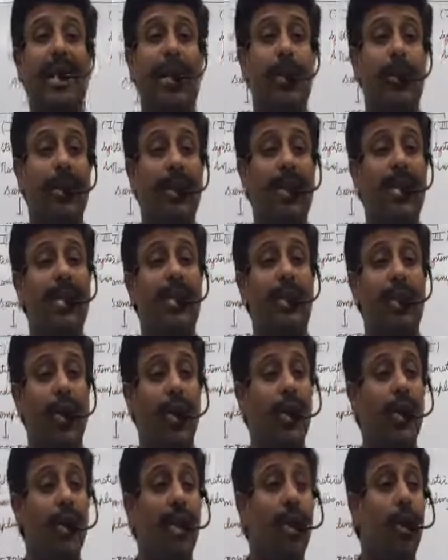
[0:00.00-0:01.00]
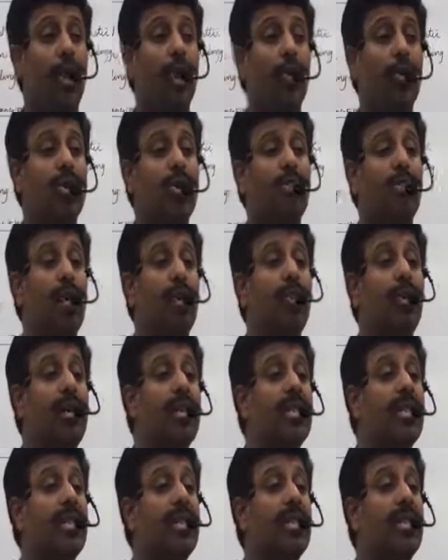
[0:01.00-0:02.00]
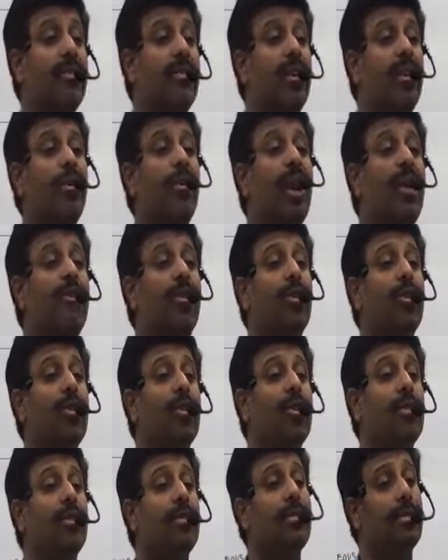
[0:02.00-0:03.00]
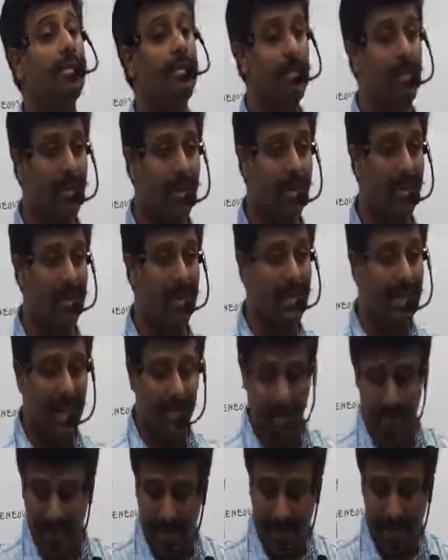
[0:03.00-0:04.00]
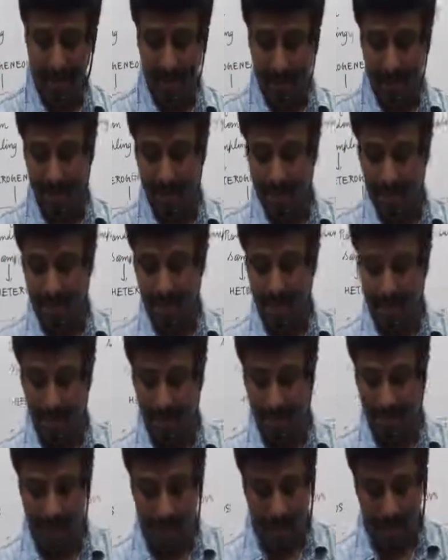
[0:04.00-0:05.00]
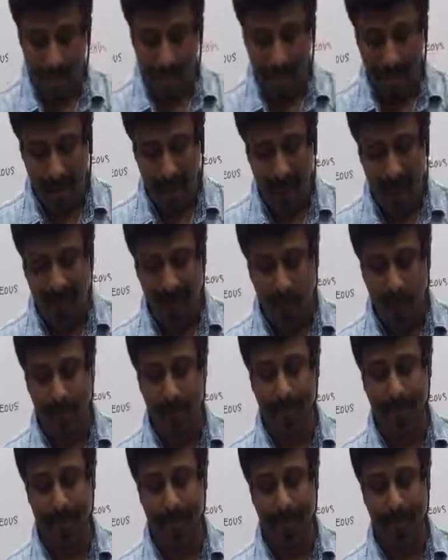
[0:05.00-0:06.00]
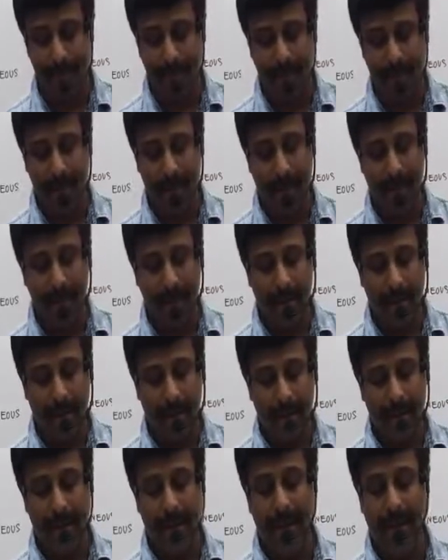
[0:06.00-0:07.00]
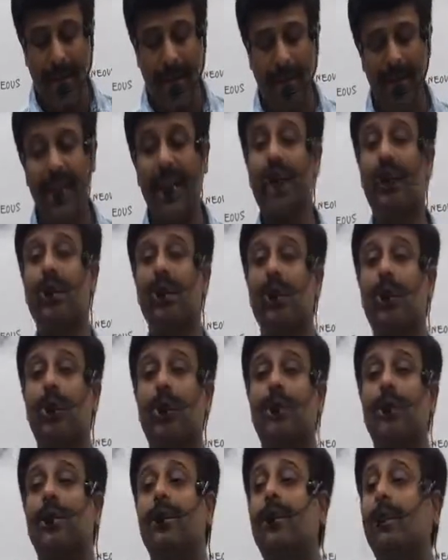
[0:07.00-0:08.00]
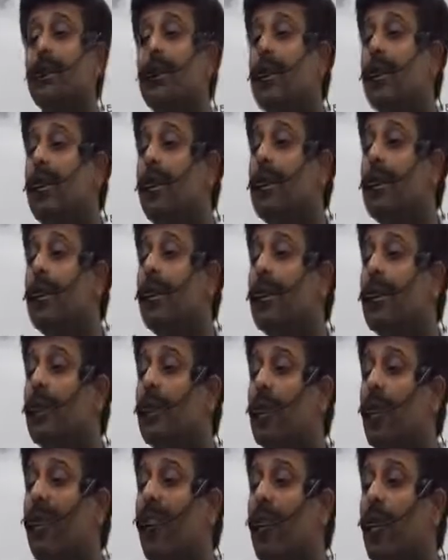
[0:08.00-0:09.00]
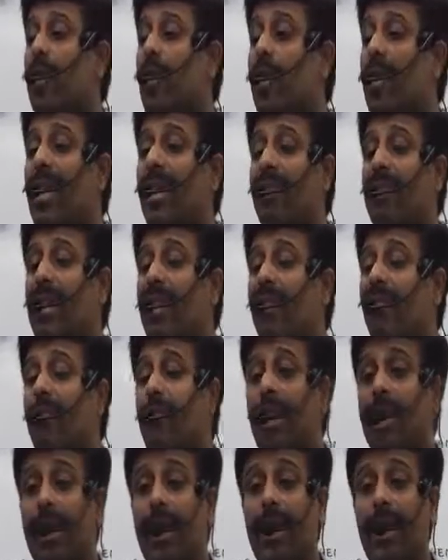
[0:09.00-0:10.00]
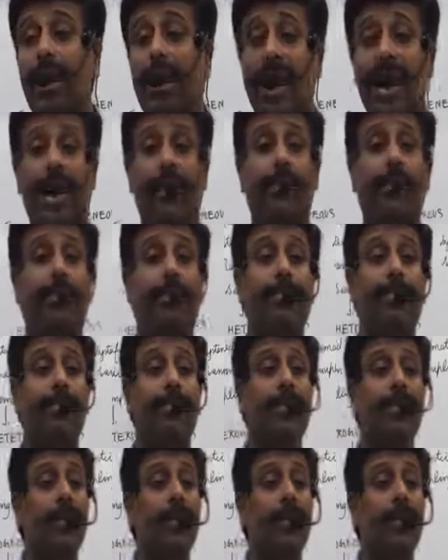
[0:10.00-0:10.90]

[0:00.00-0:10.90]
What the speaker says: are to be destroyed. You cannot use population survey. You have to use sample. Fourth, and then limited resources. So if you don't have enough money, time,